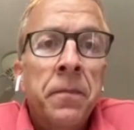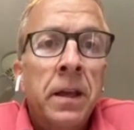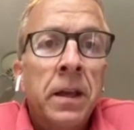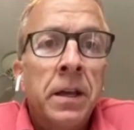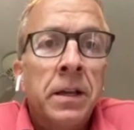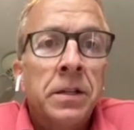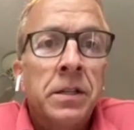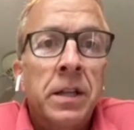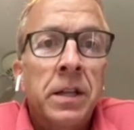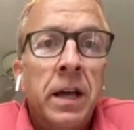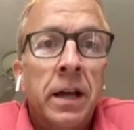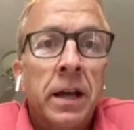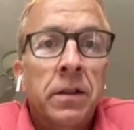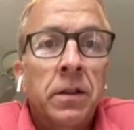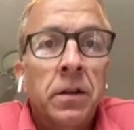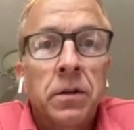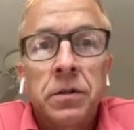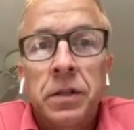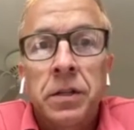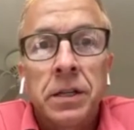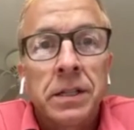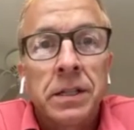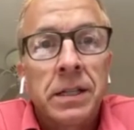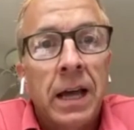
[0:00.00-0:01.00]
is that
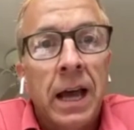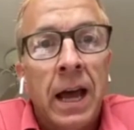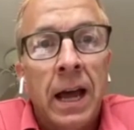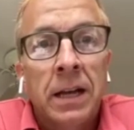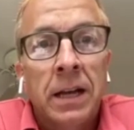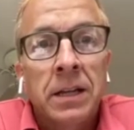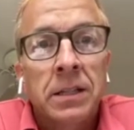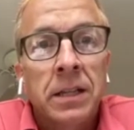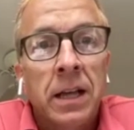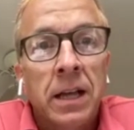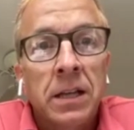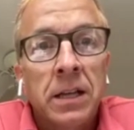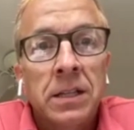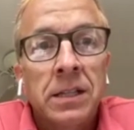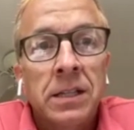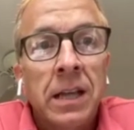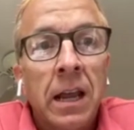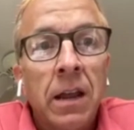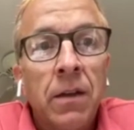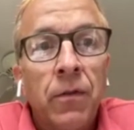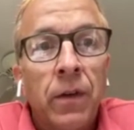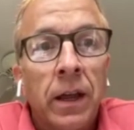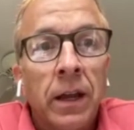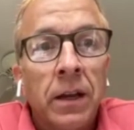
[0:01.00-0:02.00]
there's this excess
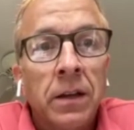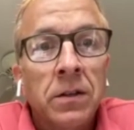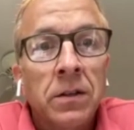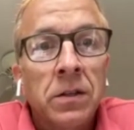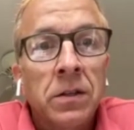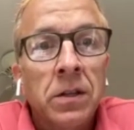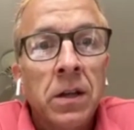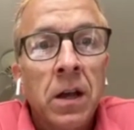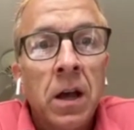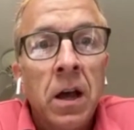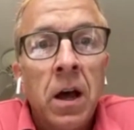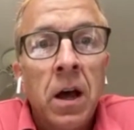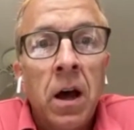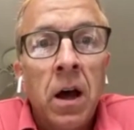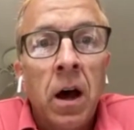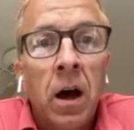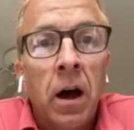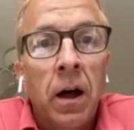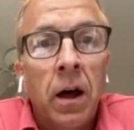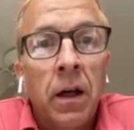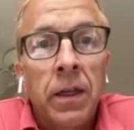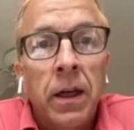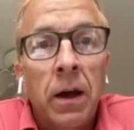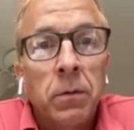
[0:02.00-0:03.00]
savings
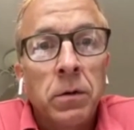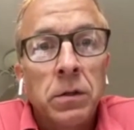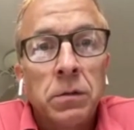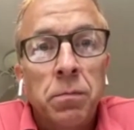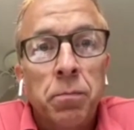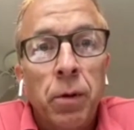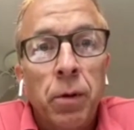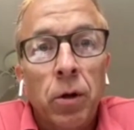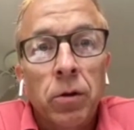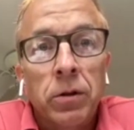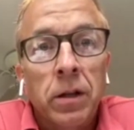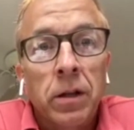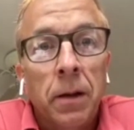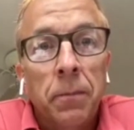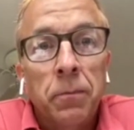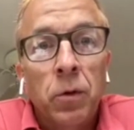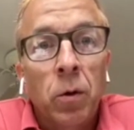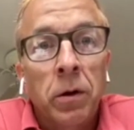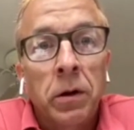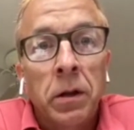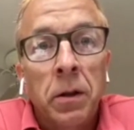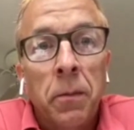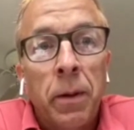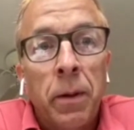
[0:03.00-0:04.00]
that was built up
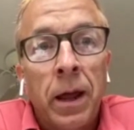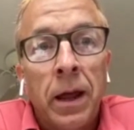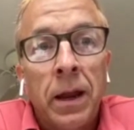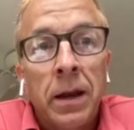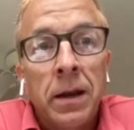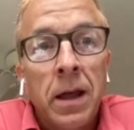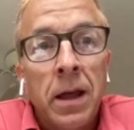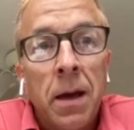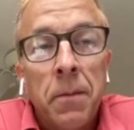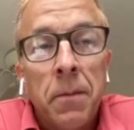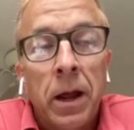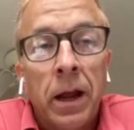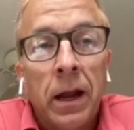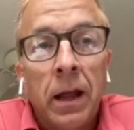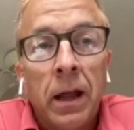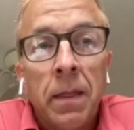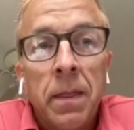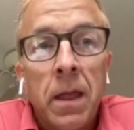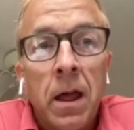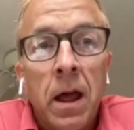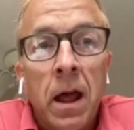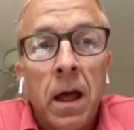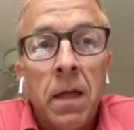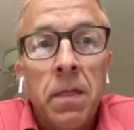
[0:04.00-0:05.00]
during the pandemic,
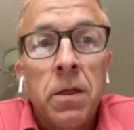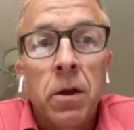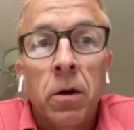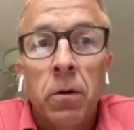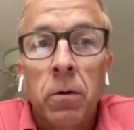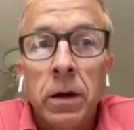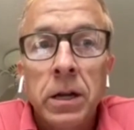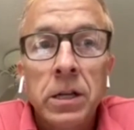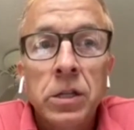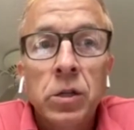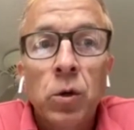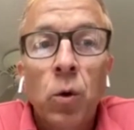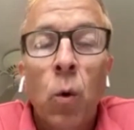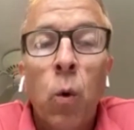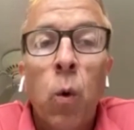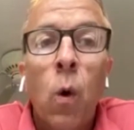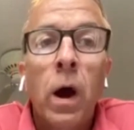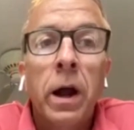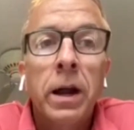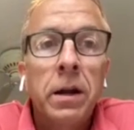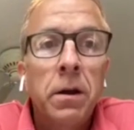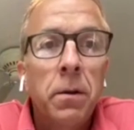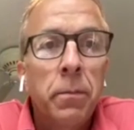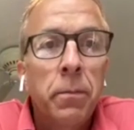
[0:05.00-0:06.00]
and there is
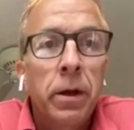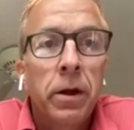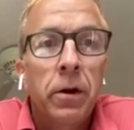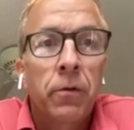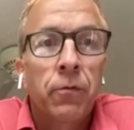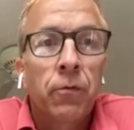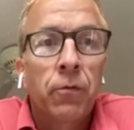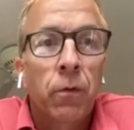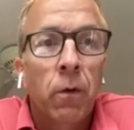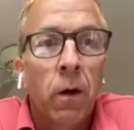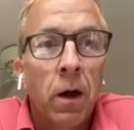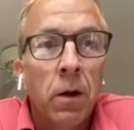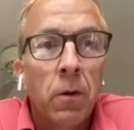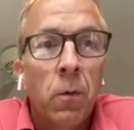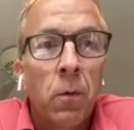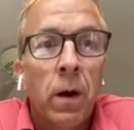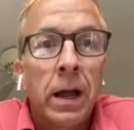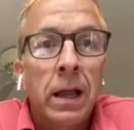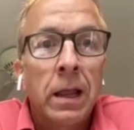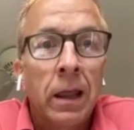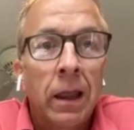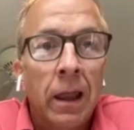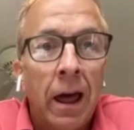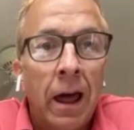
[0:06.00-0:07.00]
quite a bit of
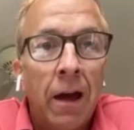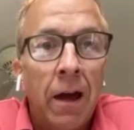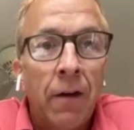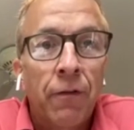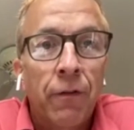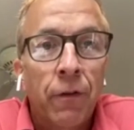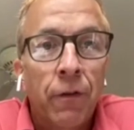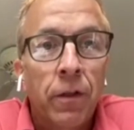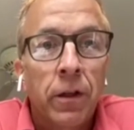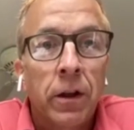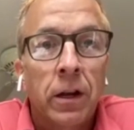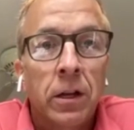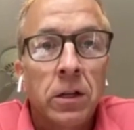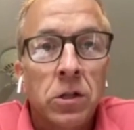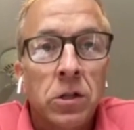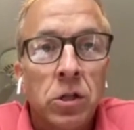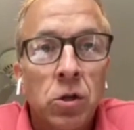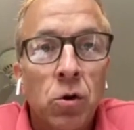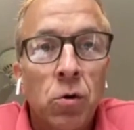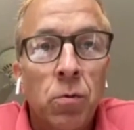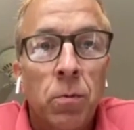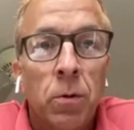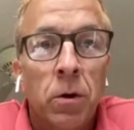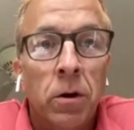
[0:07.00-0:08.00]
runway left for the
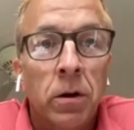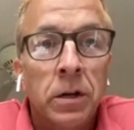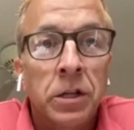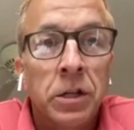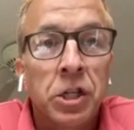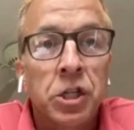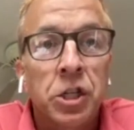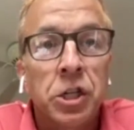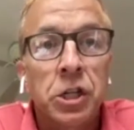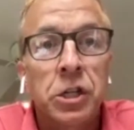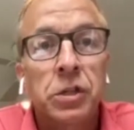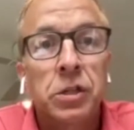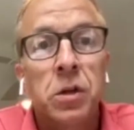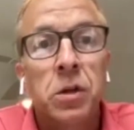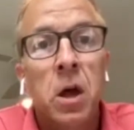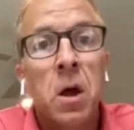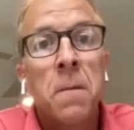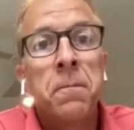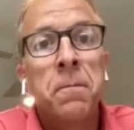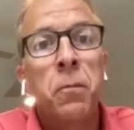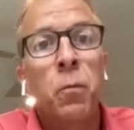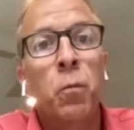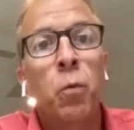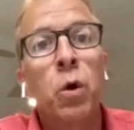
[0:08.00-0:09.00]
consumer. It's just,
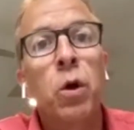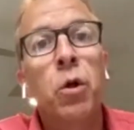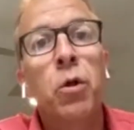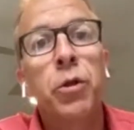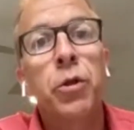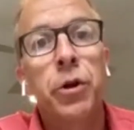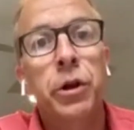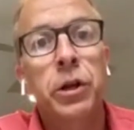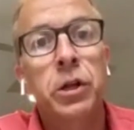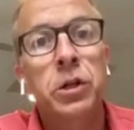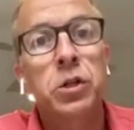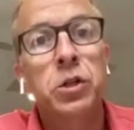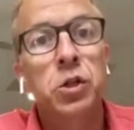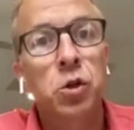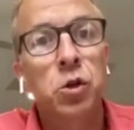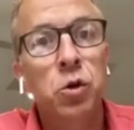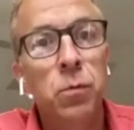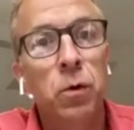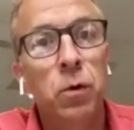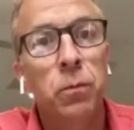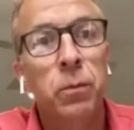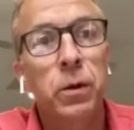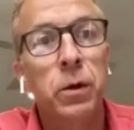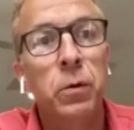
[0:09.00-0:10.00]
will the
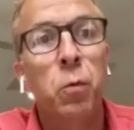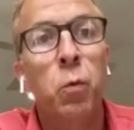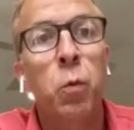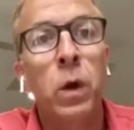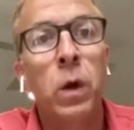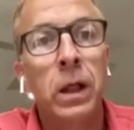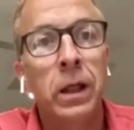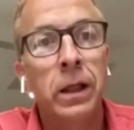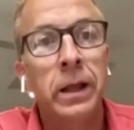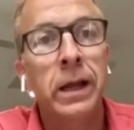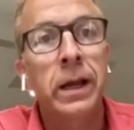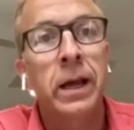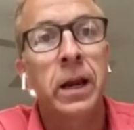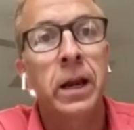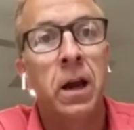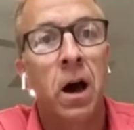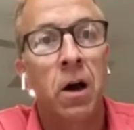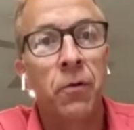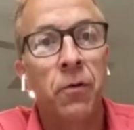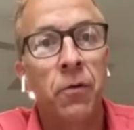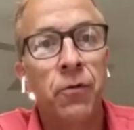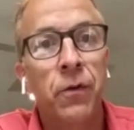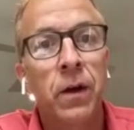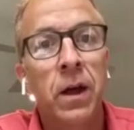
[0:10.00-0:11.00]
consumer be willing
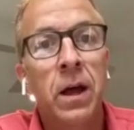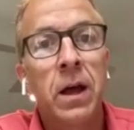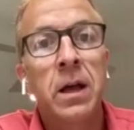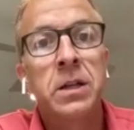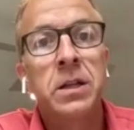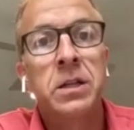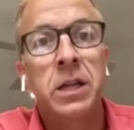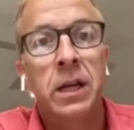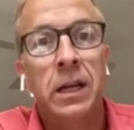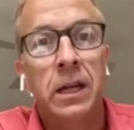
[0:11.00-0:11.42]
enough to